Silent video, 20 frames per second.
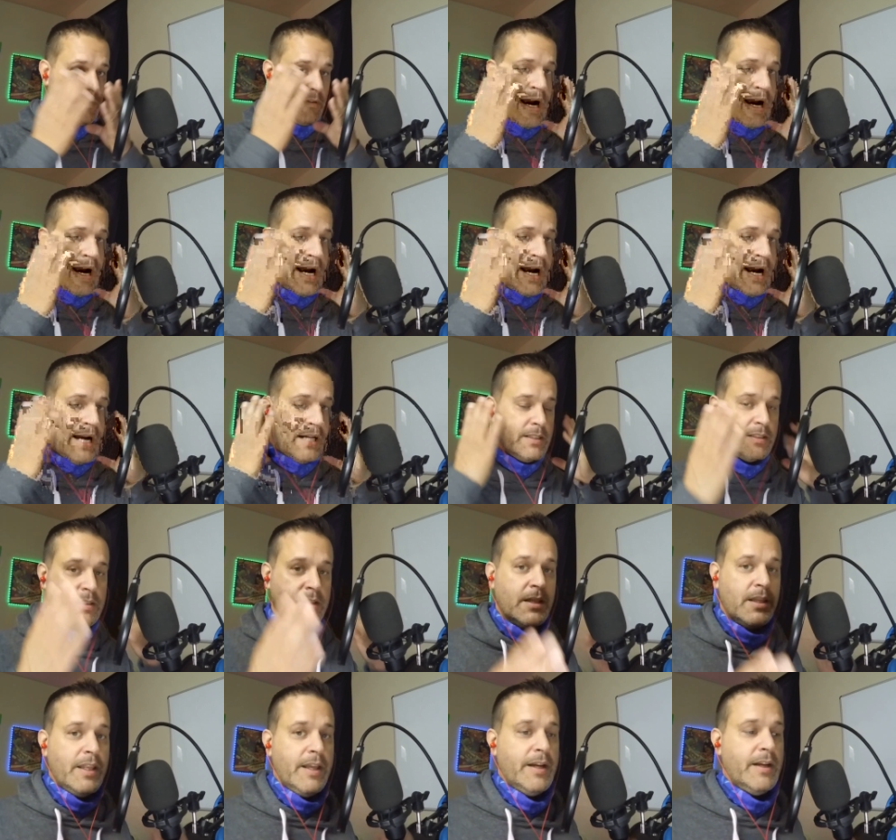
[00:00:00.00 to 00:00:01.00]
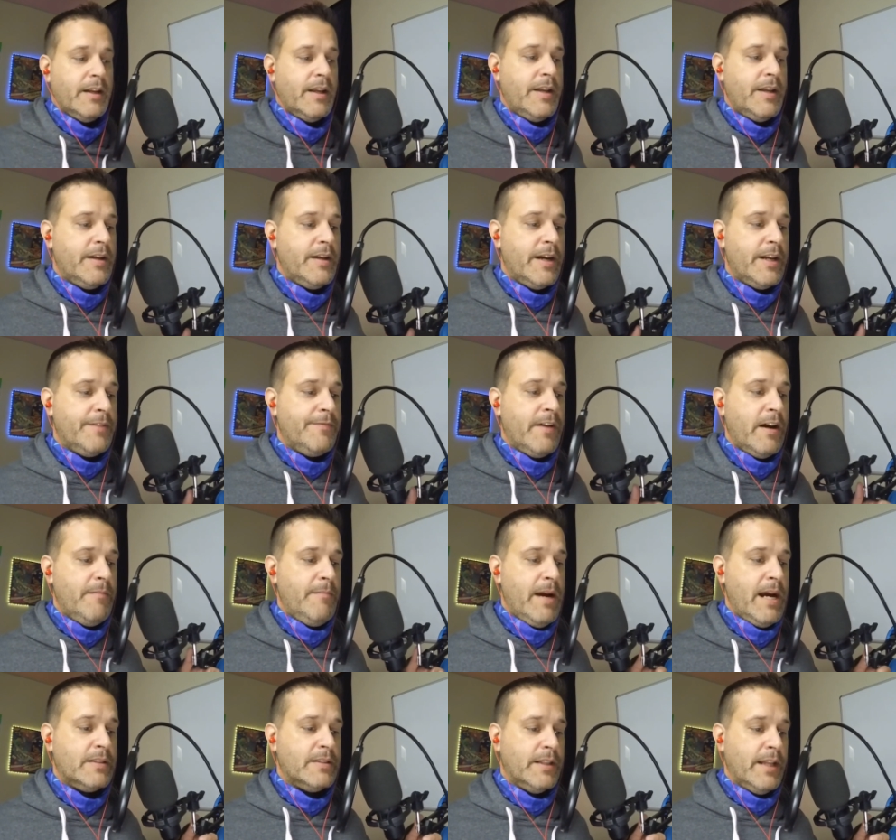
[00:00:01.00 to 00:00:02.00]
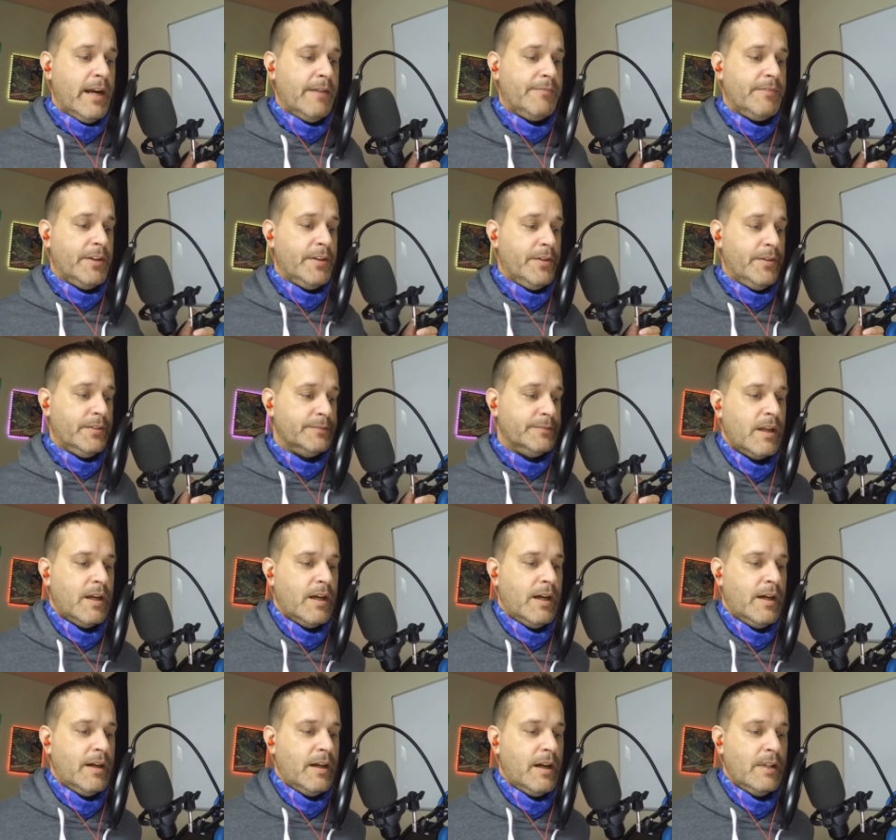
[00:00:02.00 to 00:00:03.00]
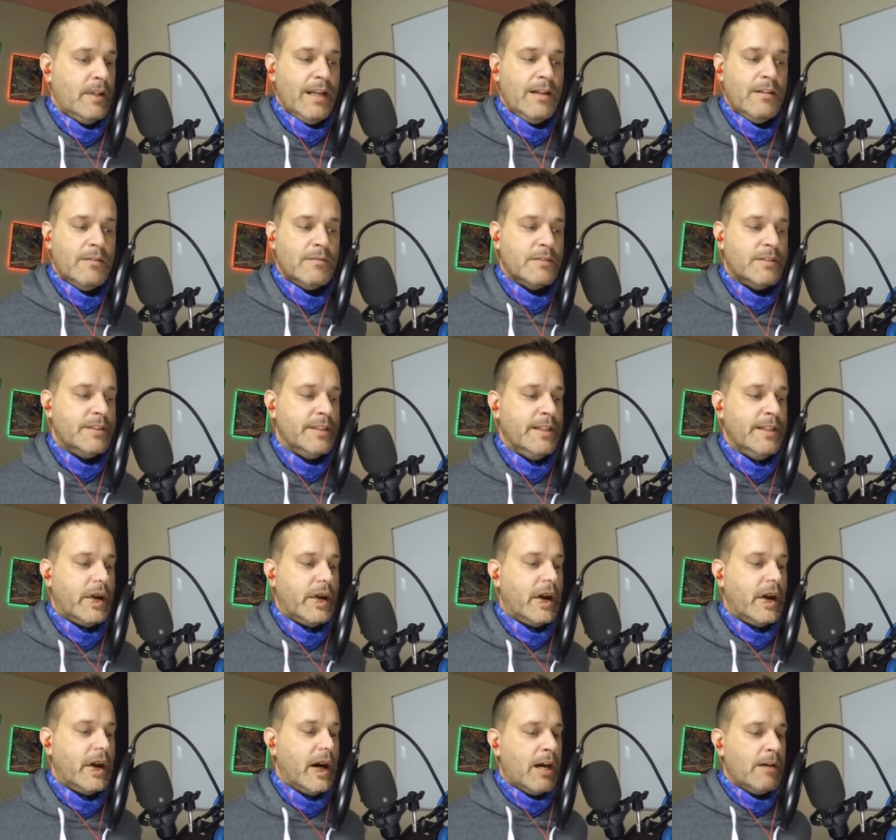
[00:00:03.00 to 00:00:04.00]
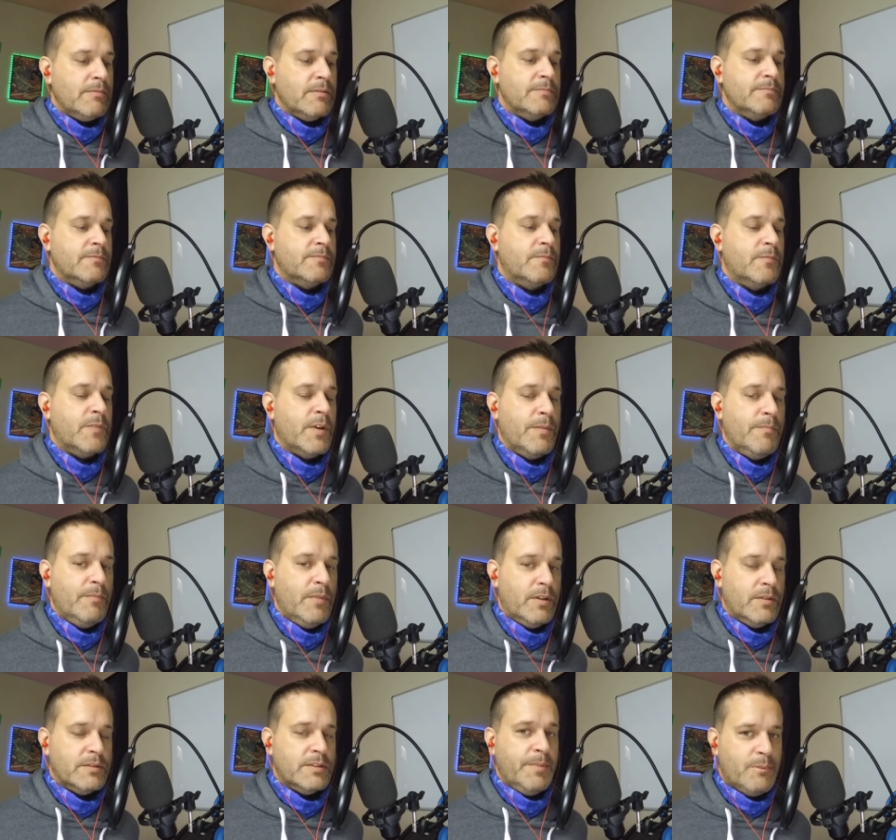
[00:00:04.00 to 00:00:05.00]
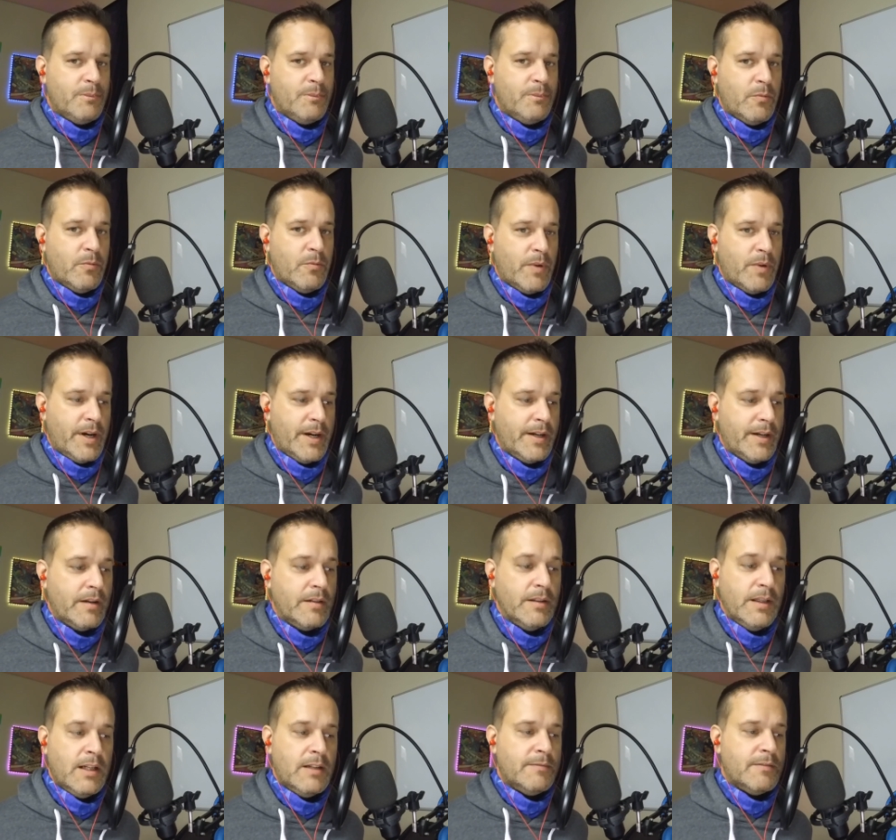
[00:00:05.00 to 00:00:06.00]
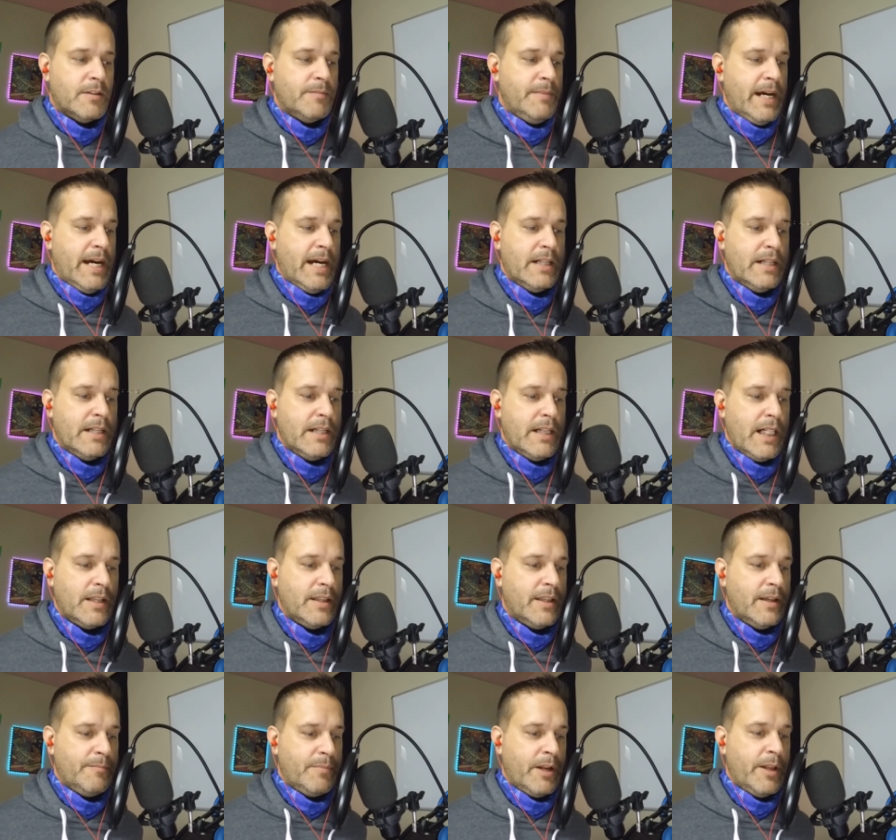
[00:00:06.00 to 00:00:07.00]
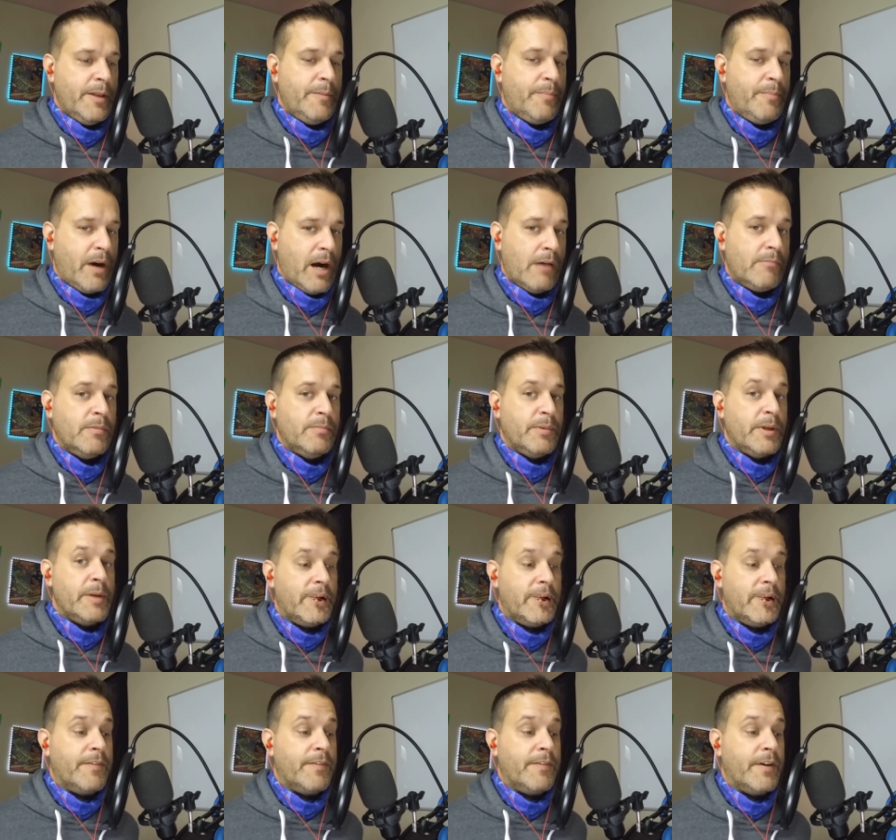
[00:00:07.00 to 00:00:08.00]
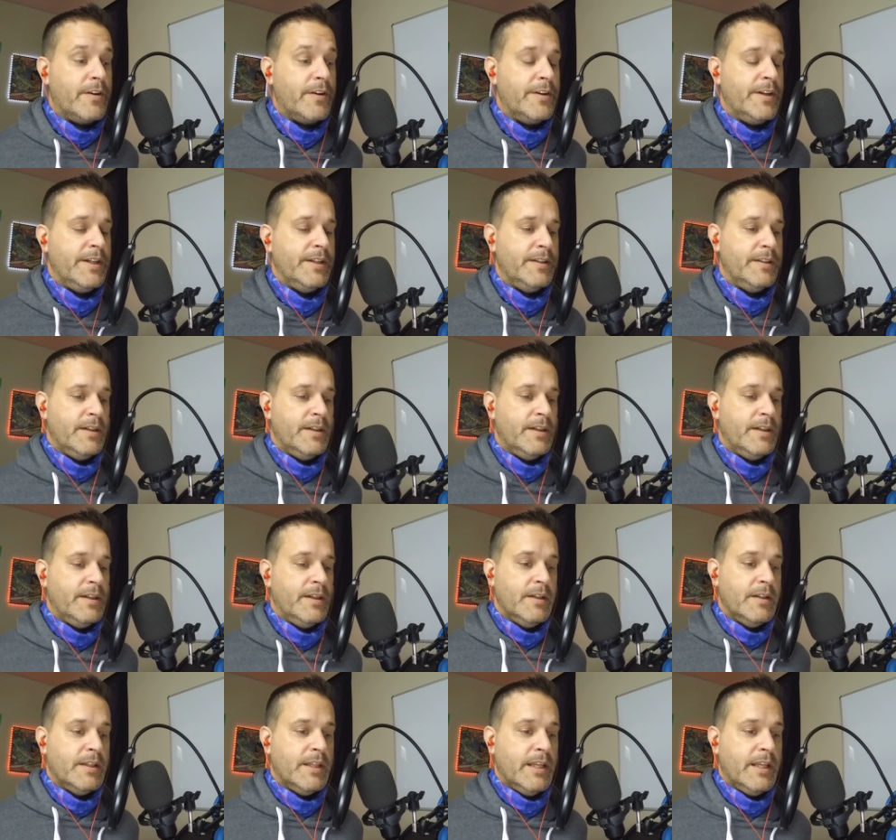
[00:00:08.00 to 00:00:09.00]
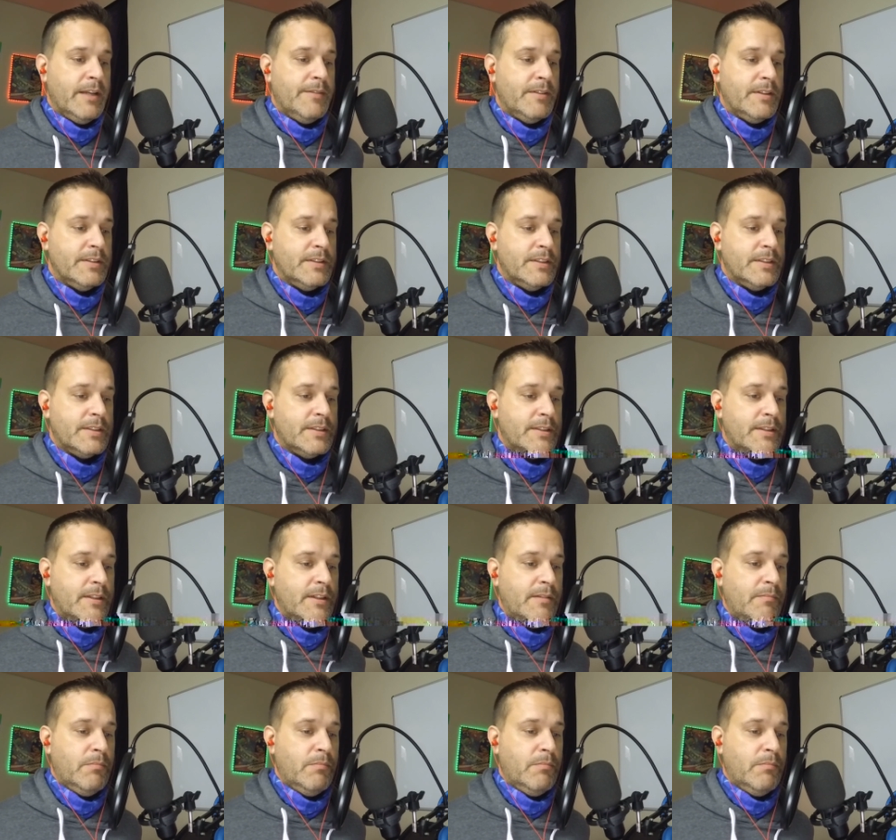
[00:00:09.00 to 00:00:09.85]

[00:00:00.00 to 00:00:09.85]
masks thing, N95 masks they have to use. I don't see it a problem with most people wearing a glove or a mask. I think they probably prefer it, even just to